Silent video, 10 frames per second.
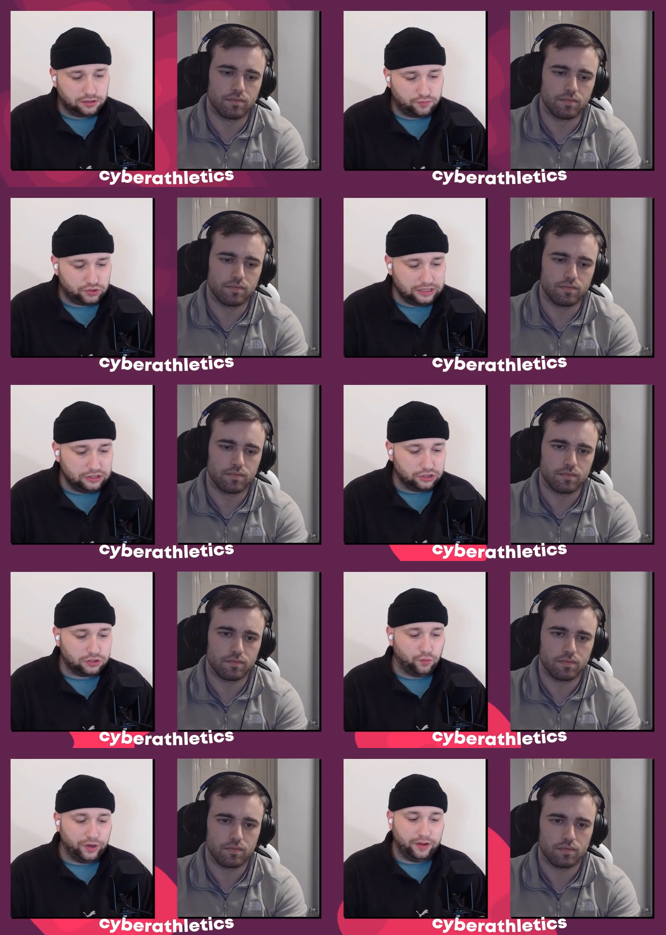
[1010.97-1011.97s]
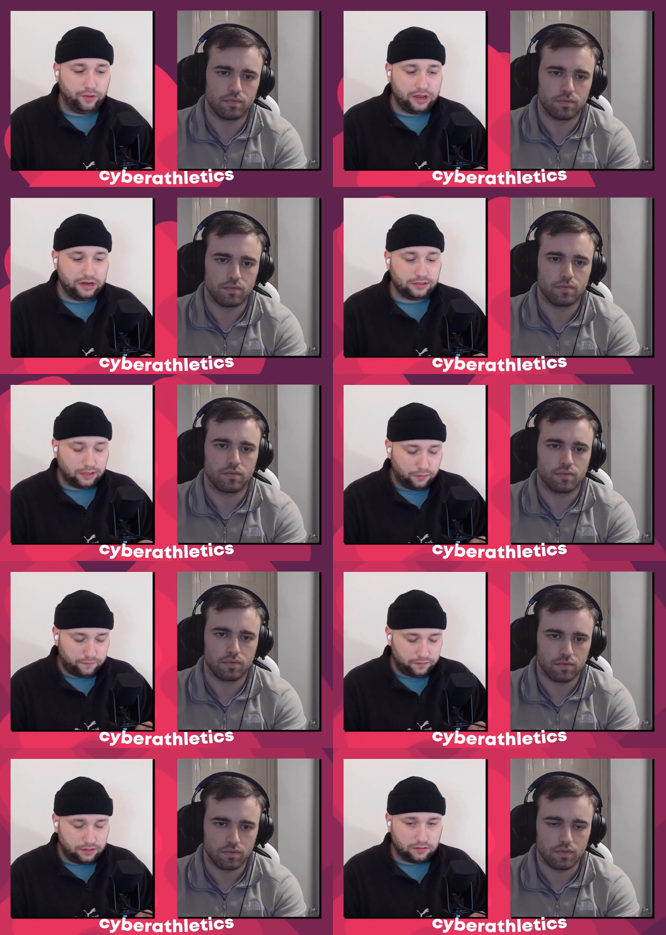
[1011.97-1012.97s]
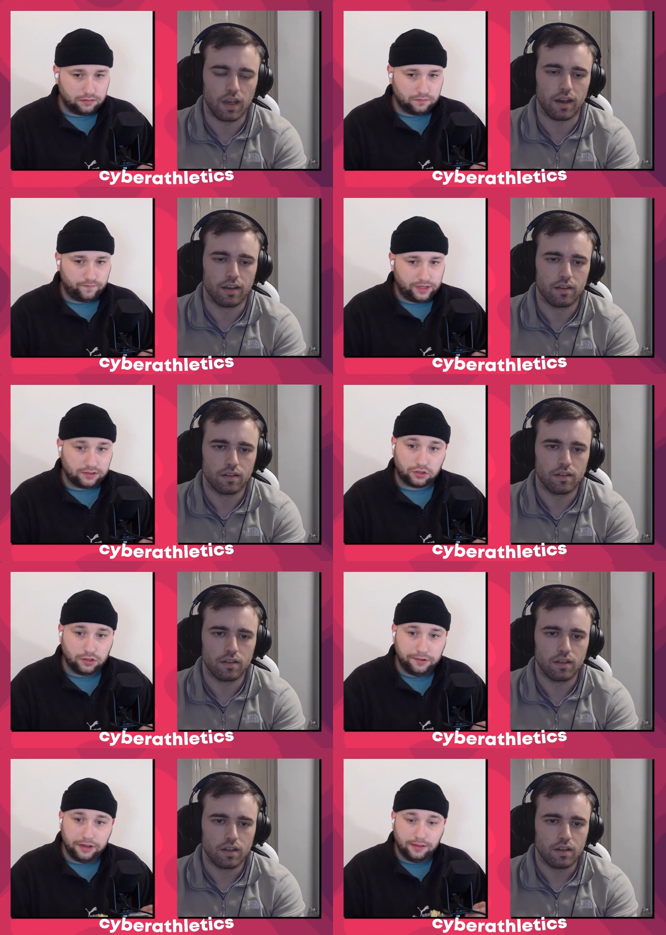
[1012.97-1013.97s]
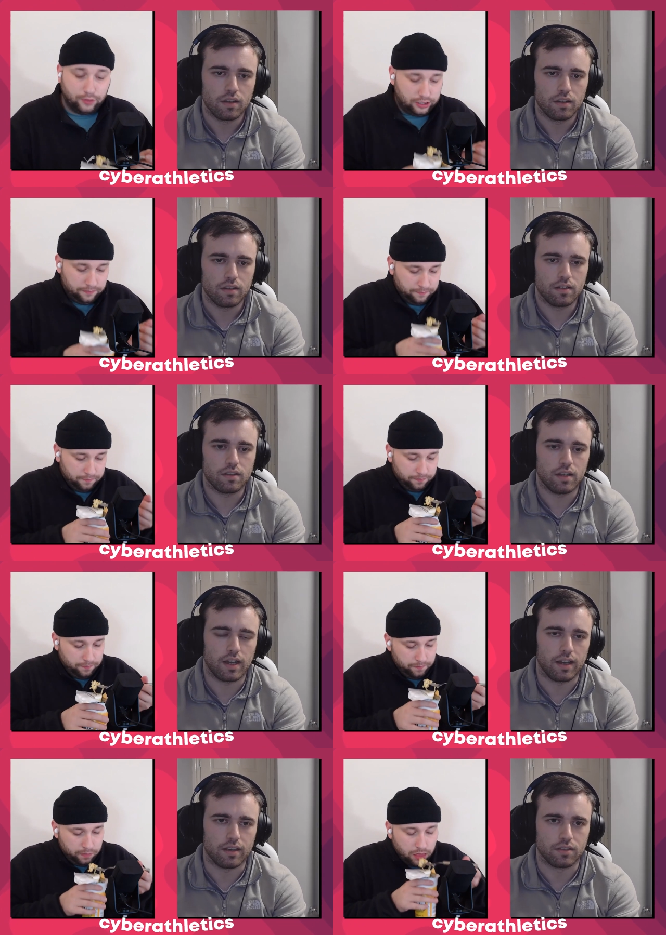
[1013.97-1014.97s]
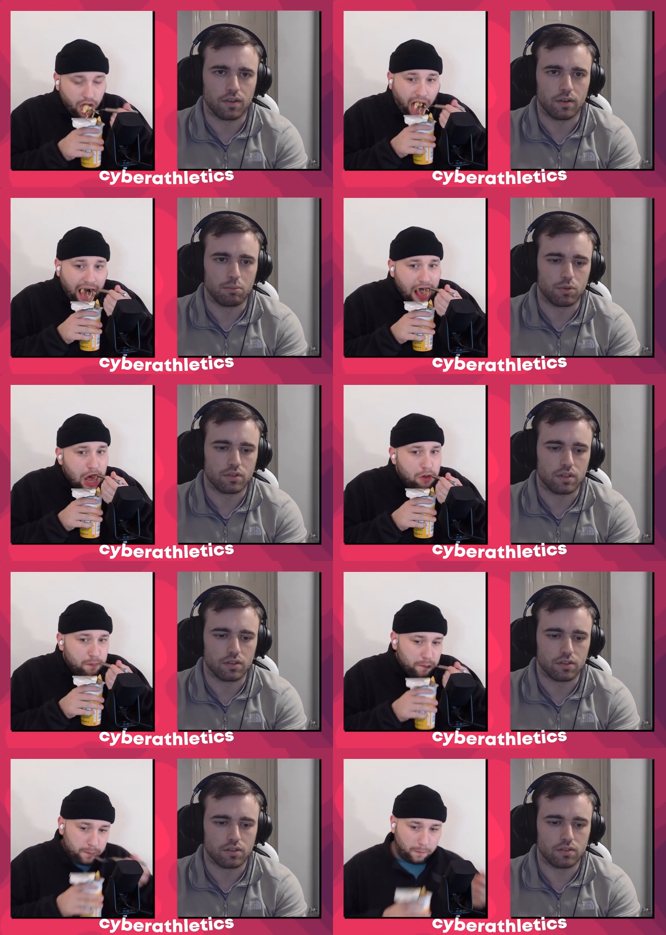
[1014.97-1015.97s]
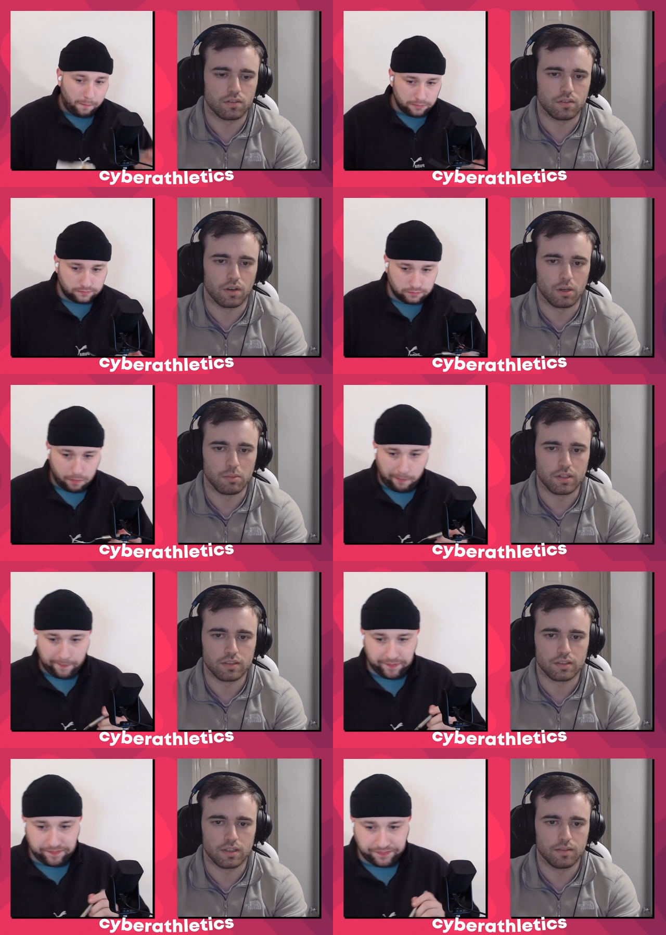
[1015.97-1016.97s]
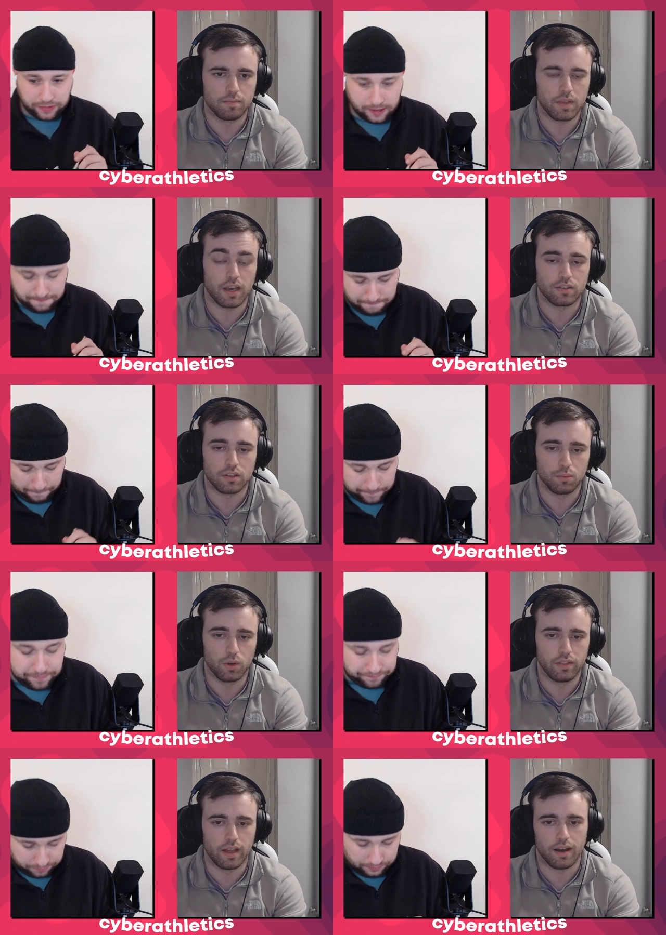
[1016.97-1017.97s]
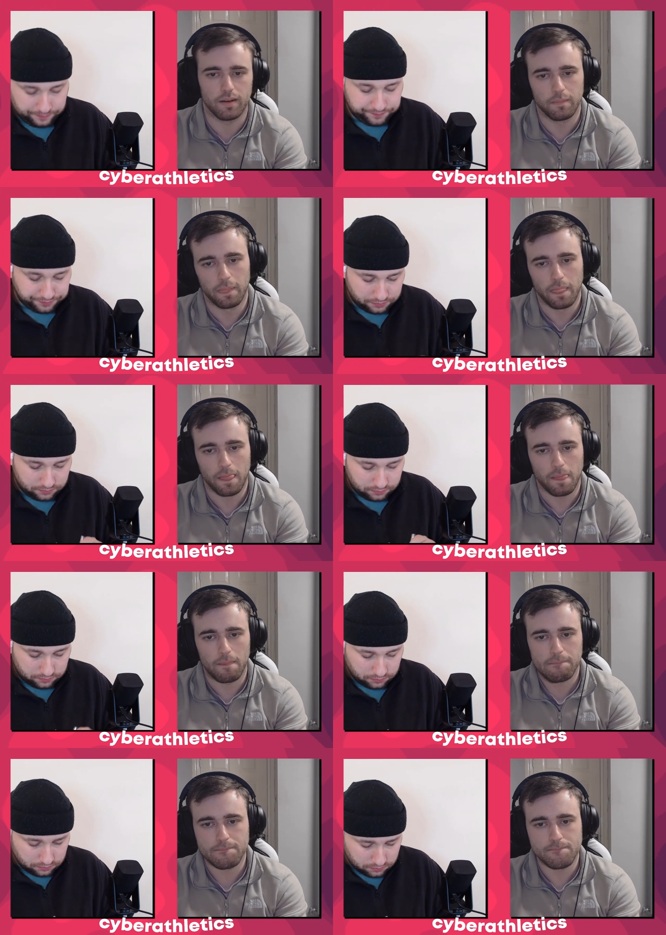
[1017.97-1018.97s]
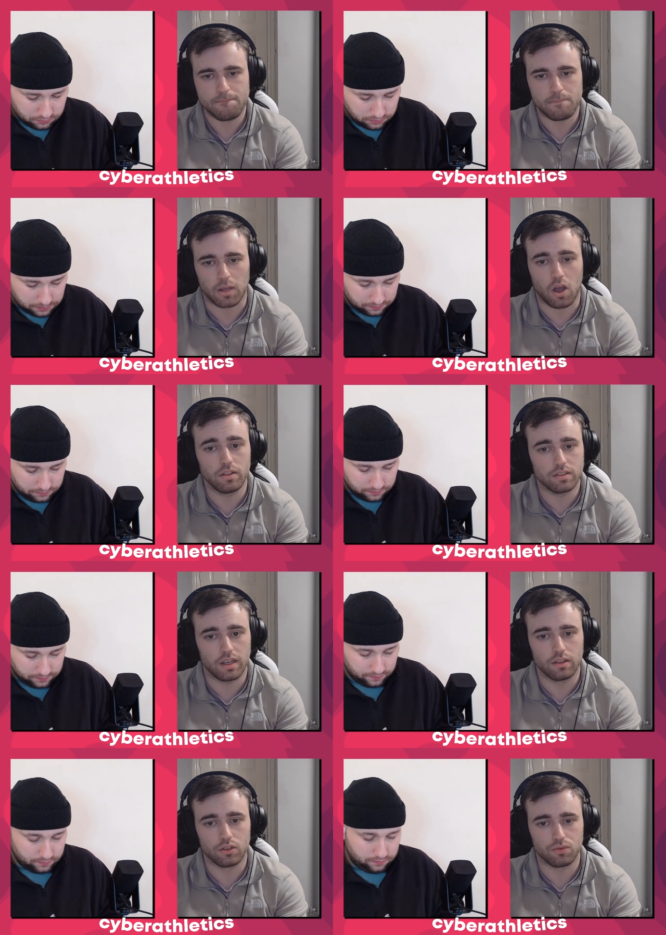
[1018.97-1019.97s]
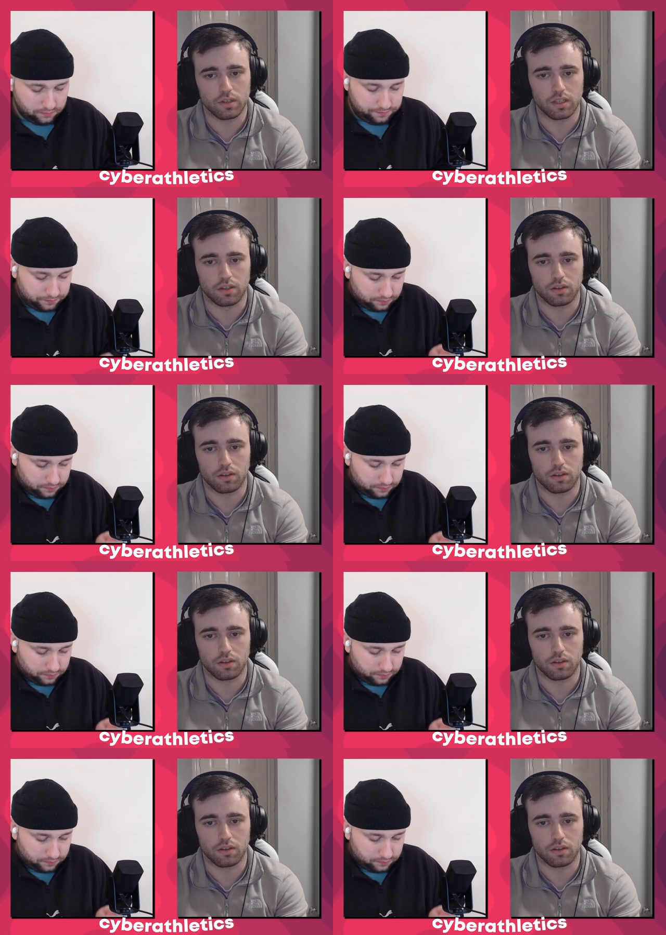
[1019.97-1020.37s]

Speaker 1: It's prestigious to win it within itself. Yeah, excluding the money.
Speaker 2: TI is a very prestigious tournament, isn't it? Yeah, so they won that. The content looks really